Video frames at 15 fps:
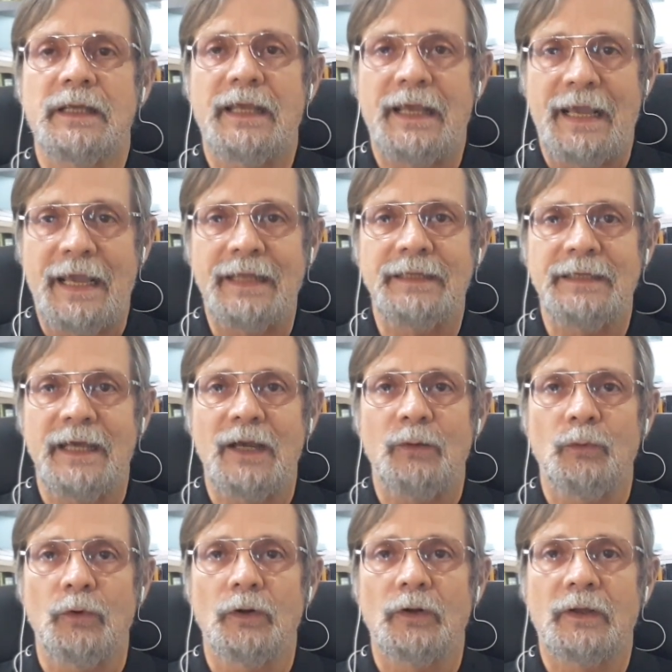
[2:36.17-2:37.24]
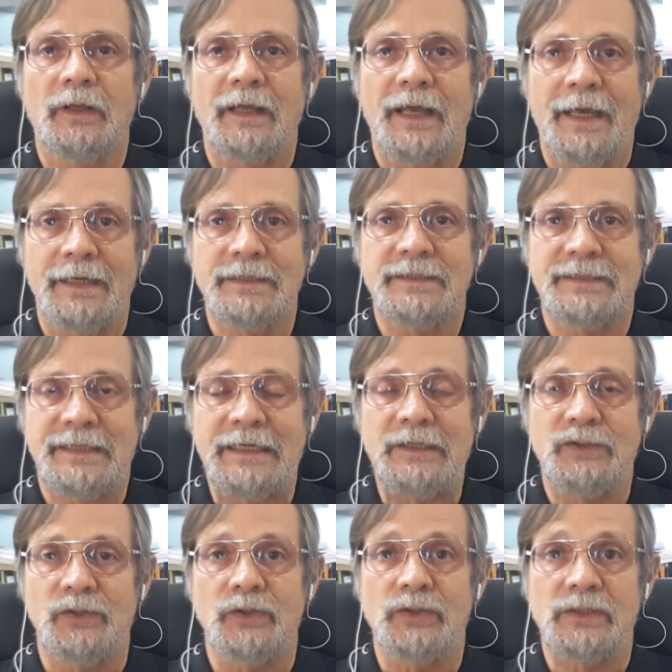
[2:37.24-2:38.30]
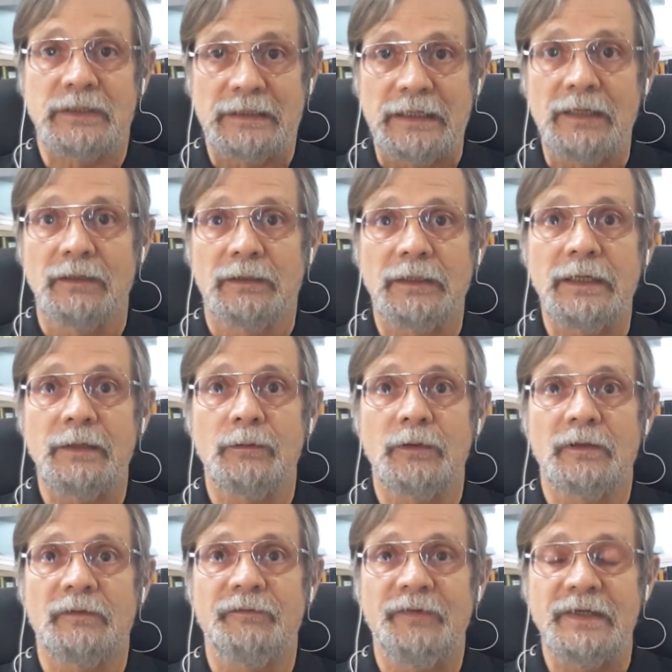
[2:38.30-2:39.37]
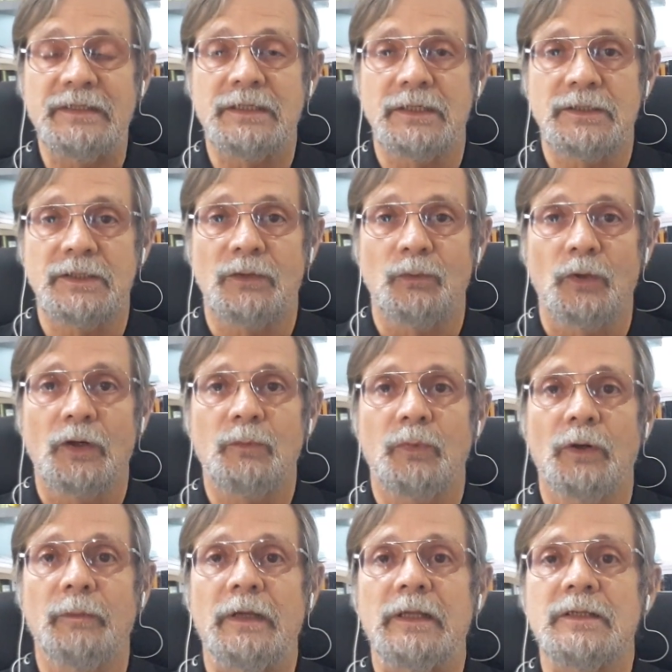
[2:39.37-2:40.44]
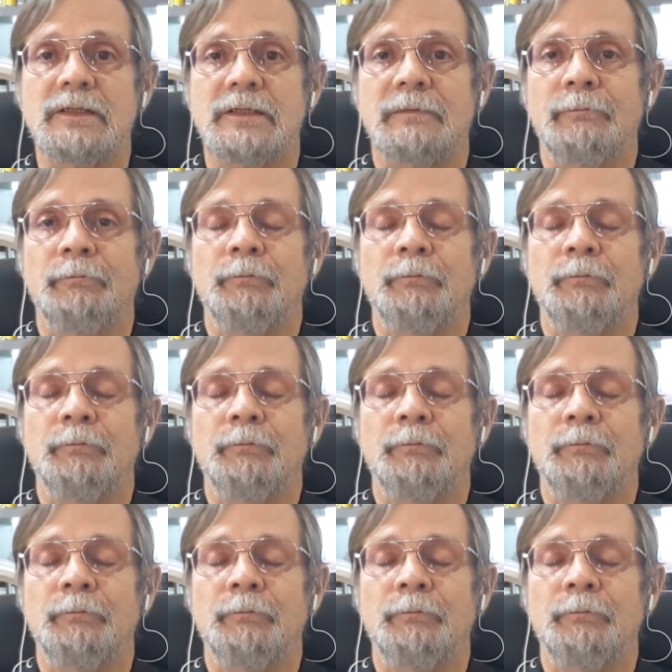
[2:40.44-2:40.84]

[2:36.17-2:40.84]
can get work as teachers legally with visas and work permits.